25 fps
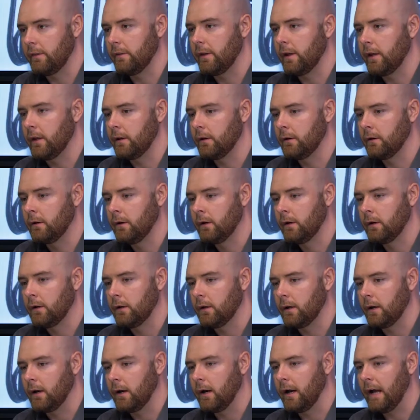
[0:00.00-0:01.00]
then
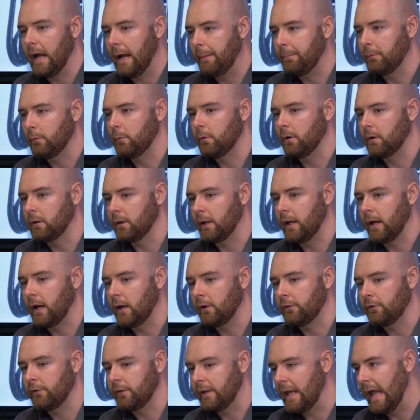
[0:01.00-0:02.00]
Apple
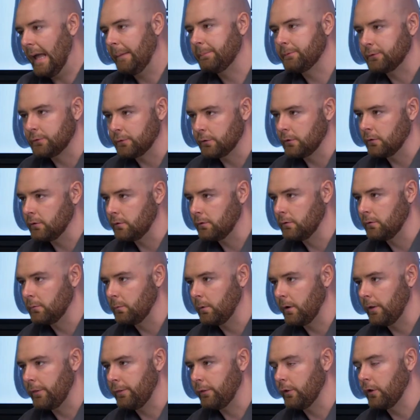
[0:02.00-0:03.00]
allowed the App Store,
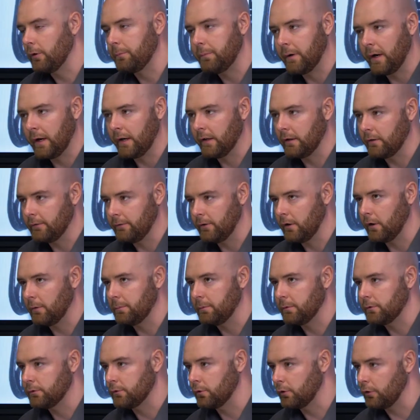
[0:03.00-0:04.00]
where third-party
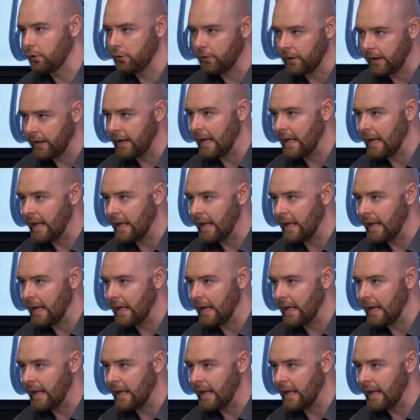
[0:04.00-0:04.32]
developers could create